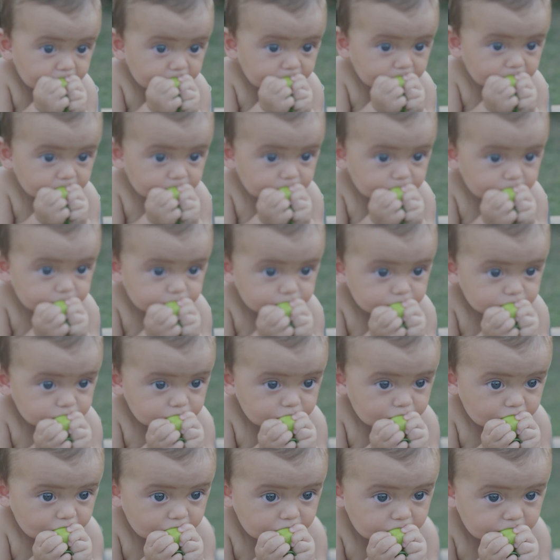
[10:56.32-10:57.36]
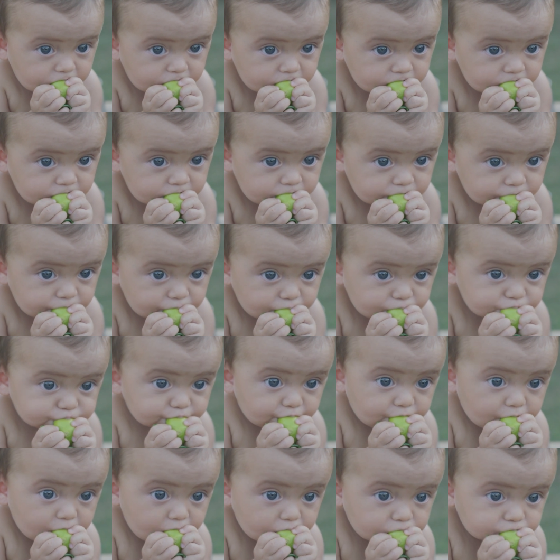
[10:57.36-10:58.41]
it, buddy?
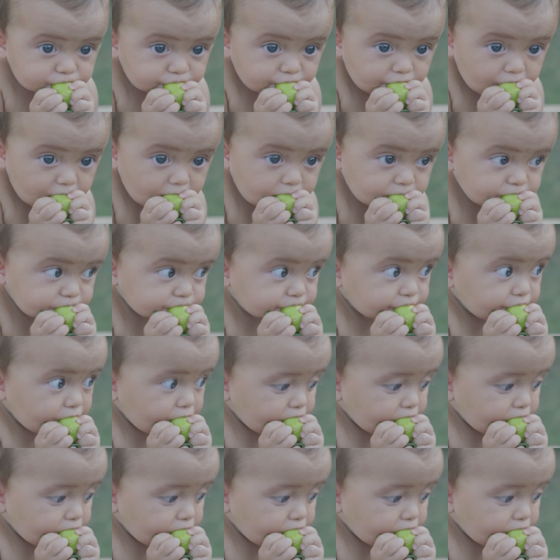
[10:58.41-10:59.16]
Is it good?